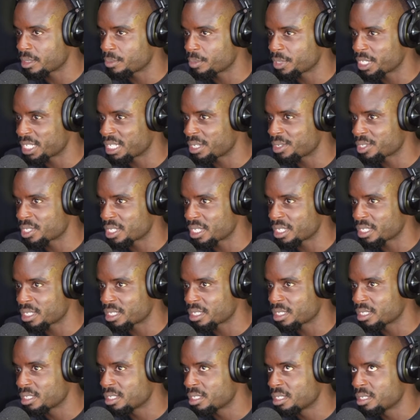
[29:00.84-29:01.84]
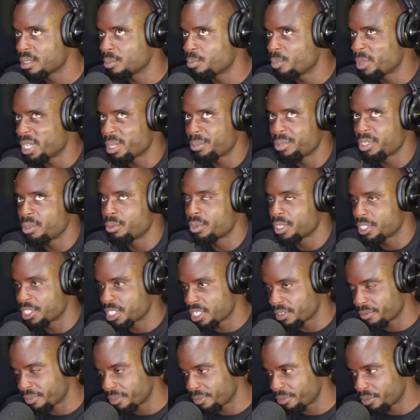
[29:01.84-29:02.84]
Mm, mm. But I was like maybe once
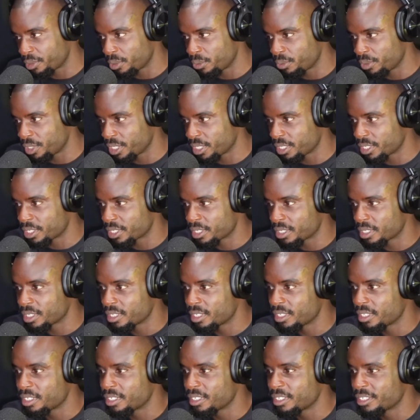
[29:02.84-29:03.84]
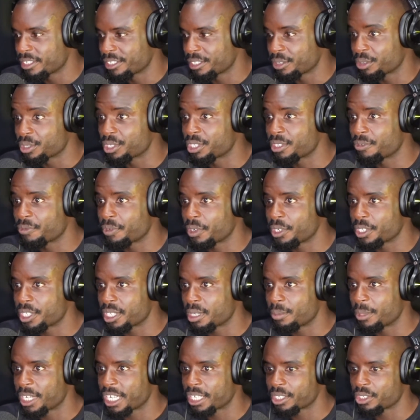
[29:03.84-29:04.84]
every few weeks. So this is the first
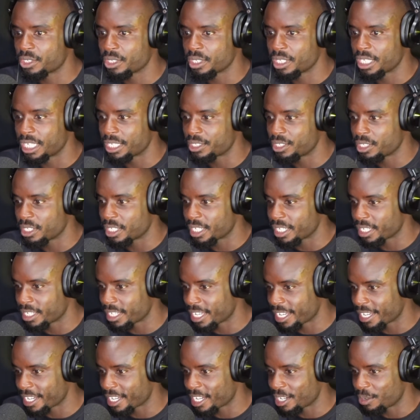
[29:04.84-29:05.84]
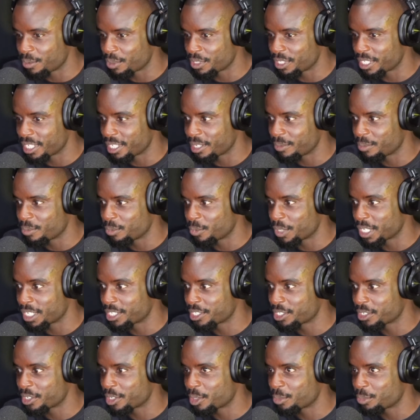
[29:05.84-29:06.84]
time I actually got to like hang out with them when I
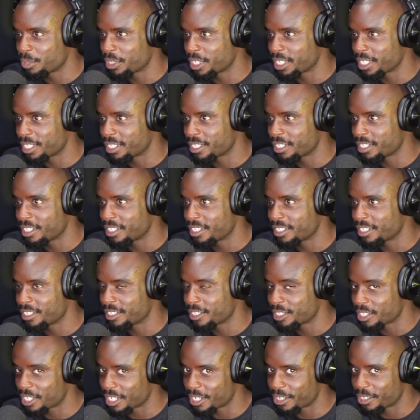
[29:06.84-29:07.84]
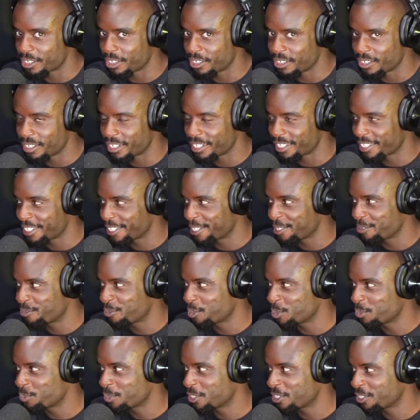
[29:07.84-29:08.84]
started playing soccer, aka
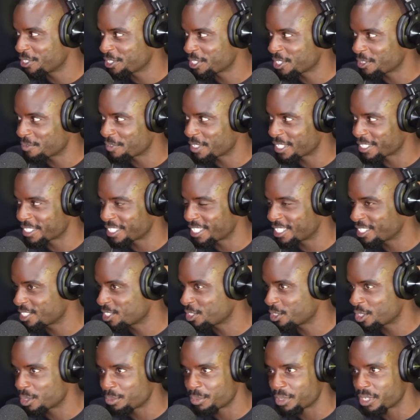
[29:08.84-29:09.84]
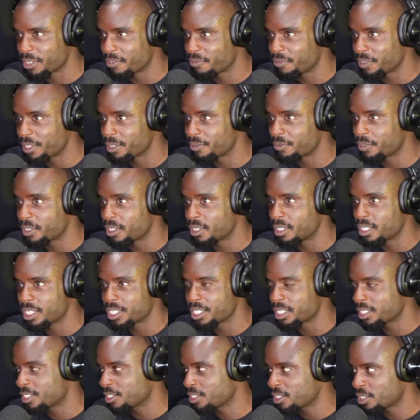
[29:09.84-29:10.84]
football and mm, stuff mm, like that. Mm. I started playing FIFA,
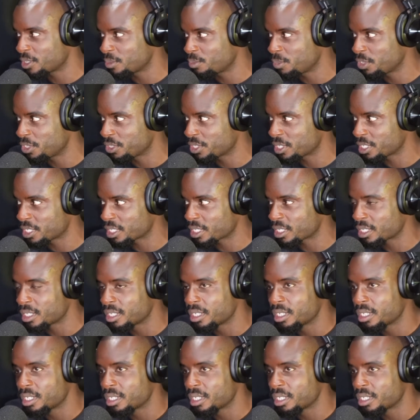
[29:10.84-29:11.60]
listening to the music.